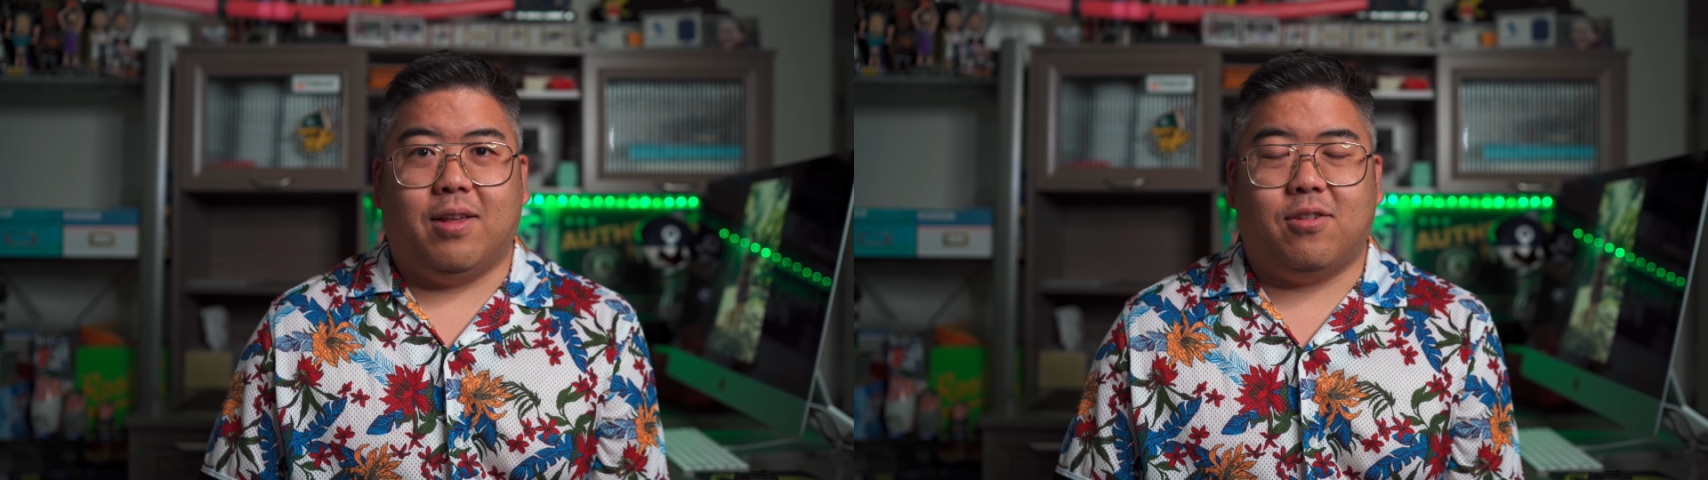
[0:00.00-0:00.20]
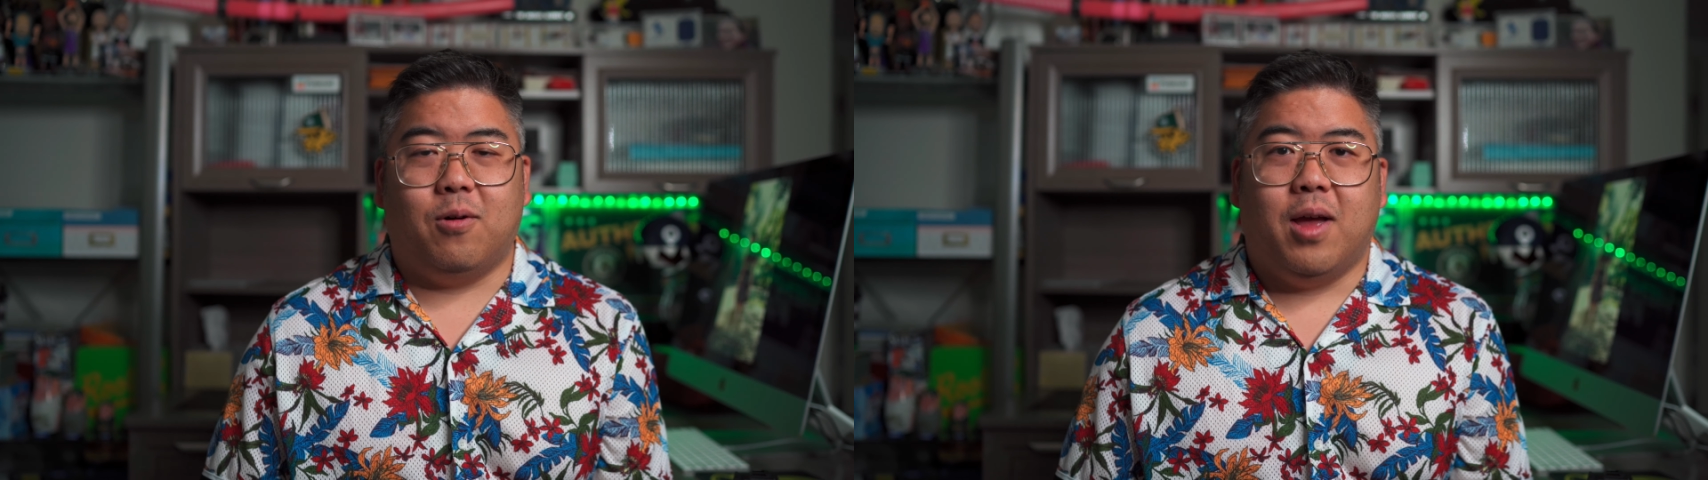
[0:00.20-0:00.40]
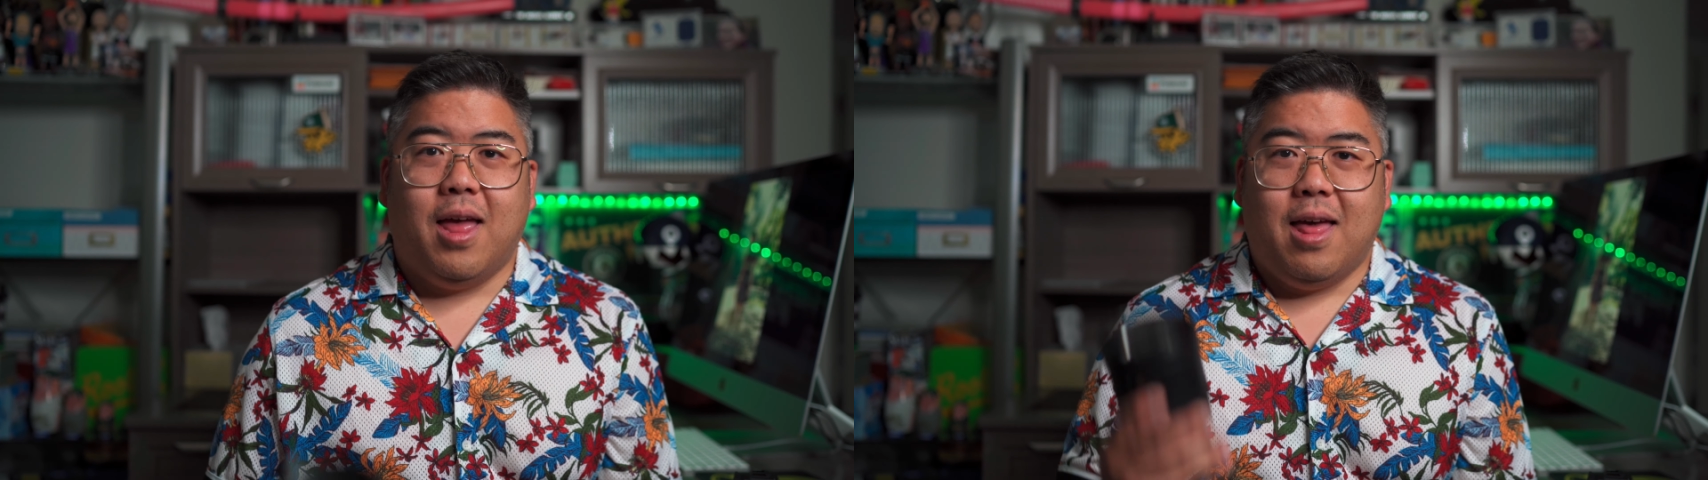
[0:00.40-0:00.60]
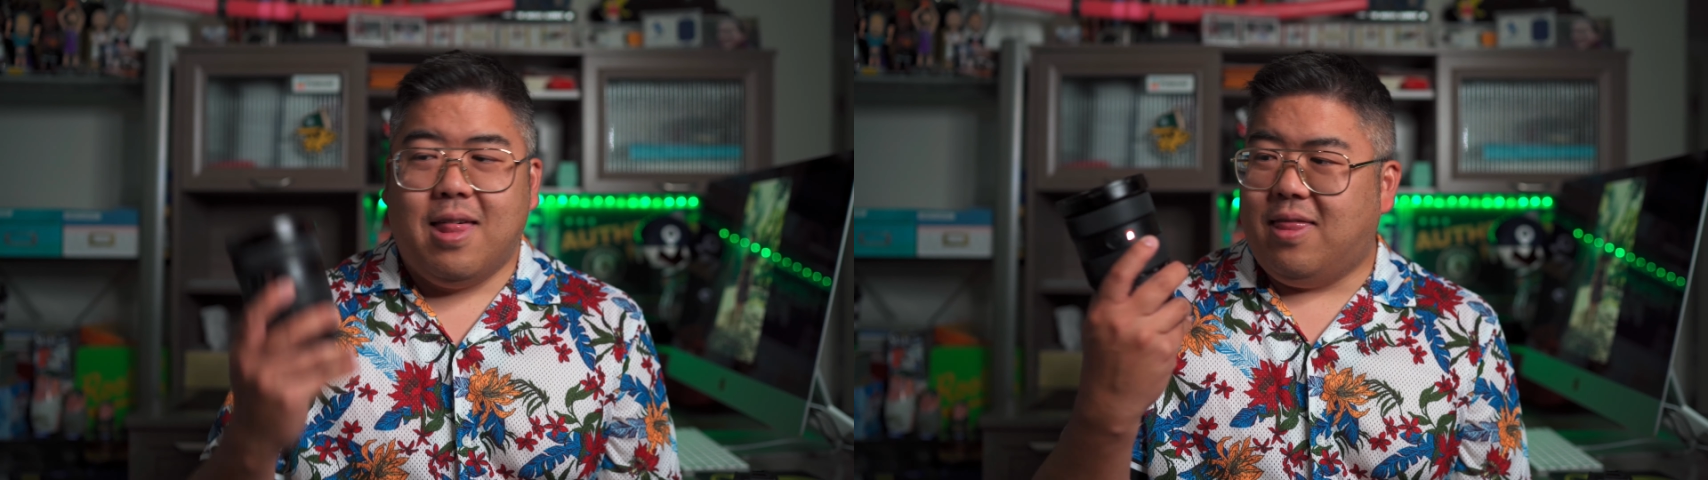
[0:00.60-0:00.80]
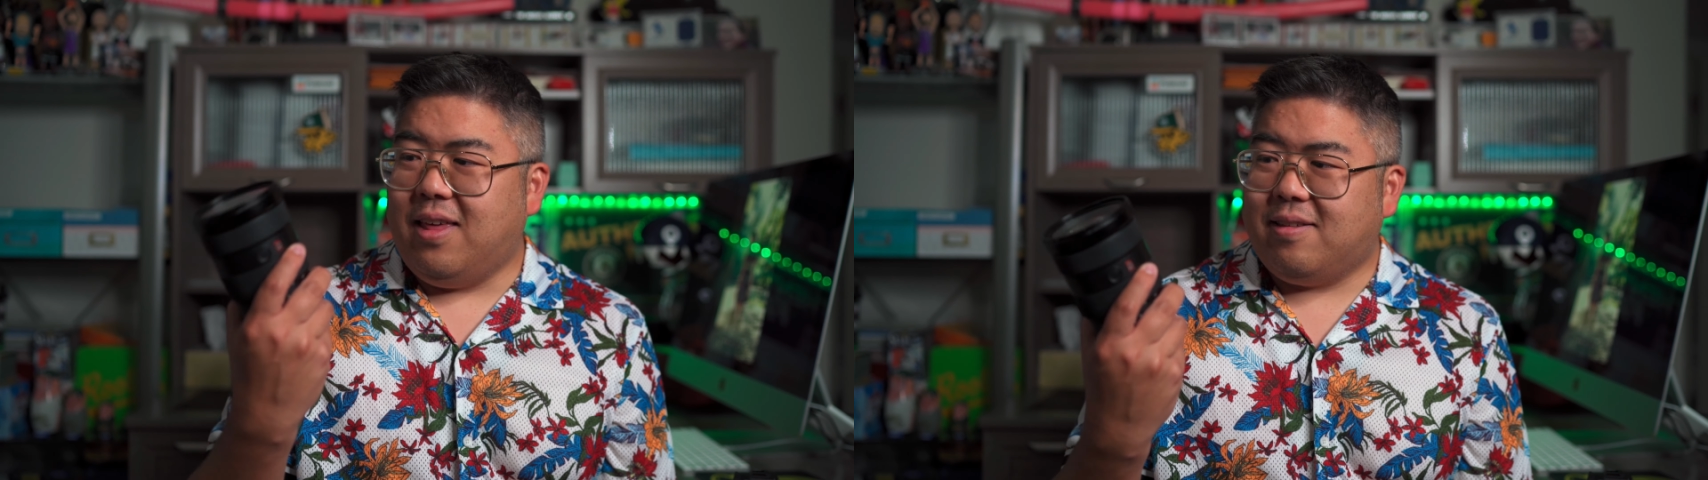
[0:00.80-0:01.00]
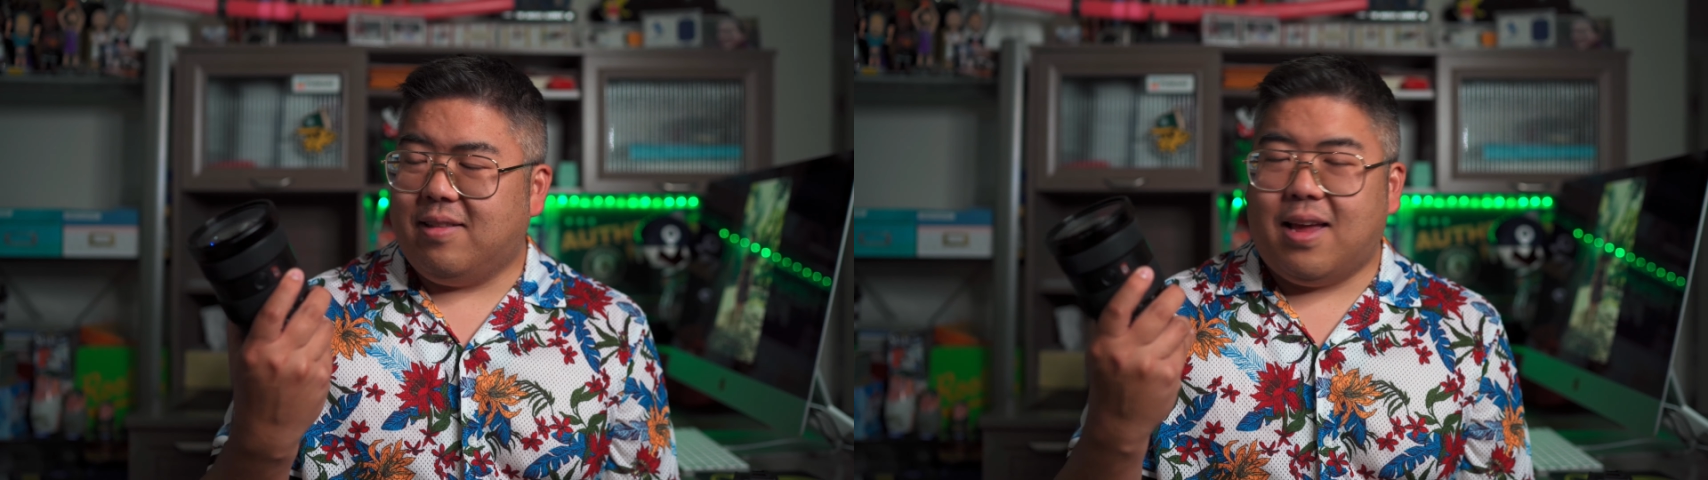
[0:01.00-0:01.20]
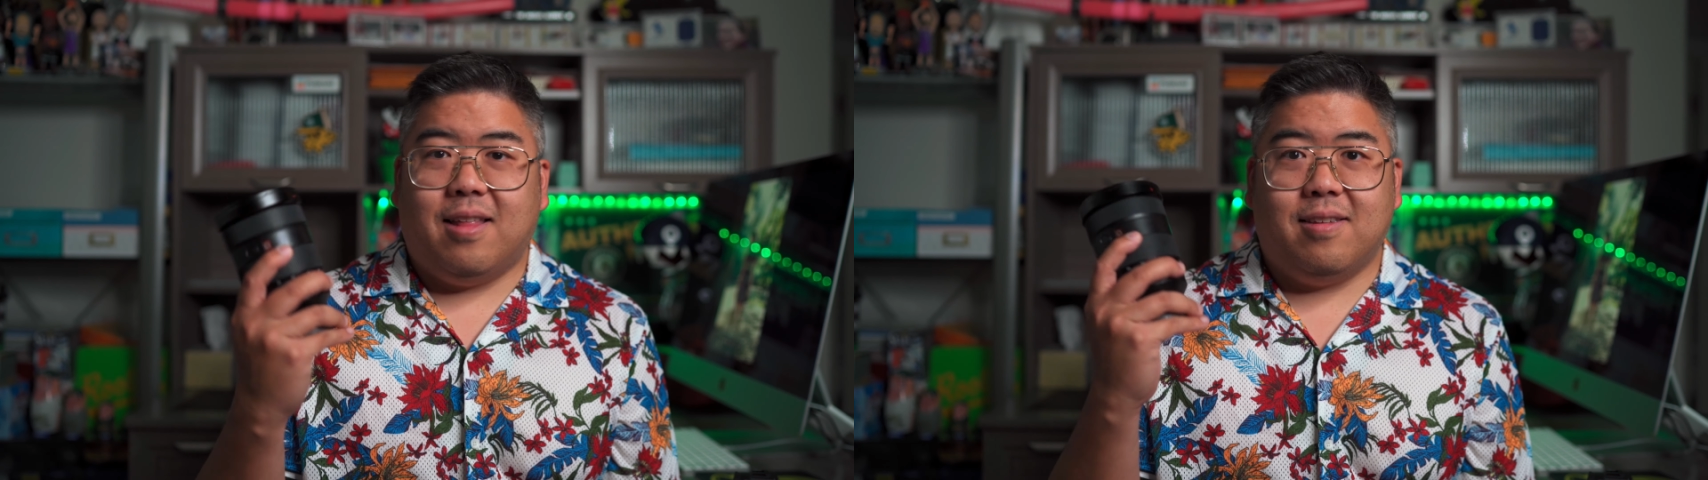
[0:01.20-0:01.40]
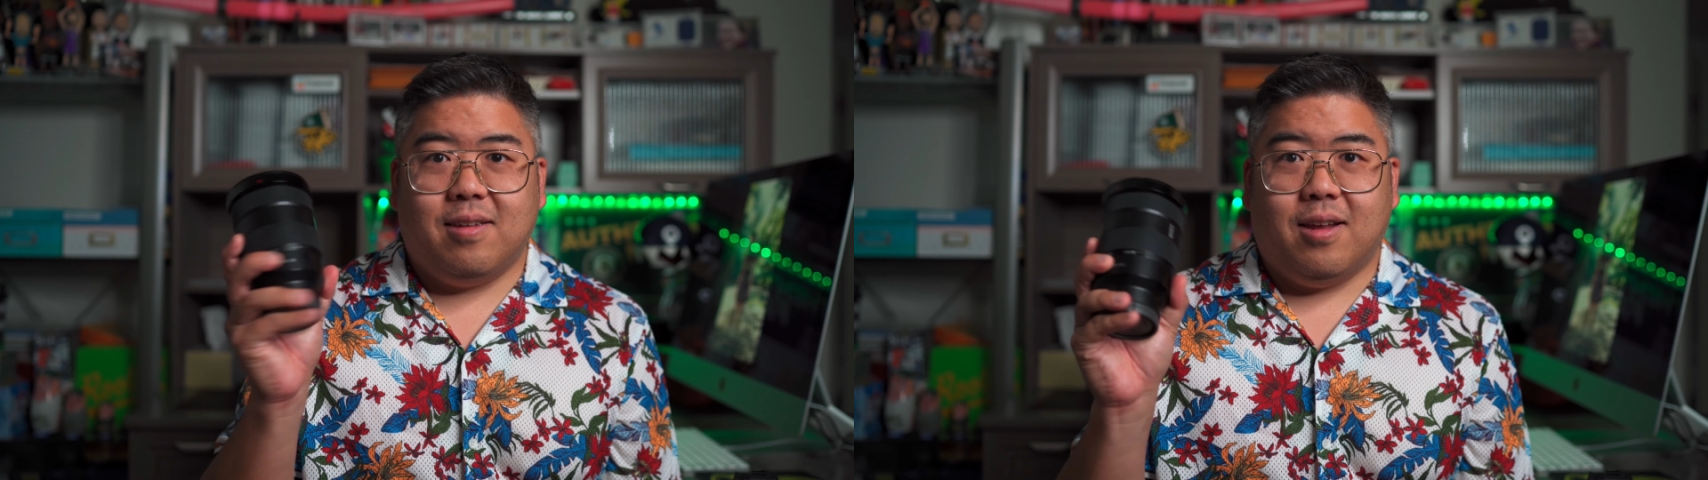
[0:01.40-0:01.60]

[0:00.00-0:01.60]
So this lens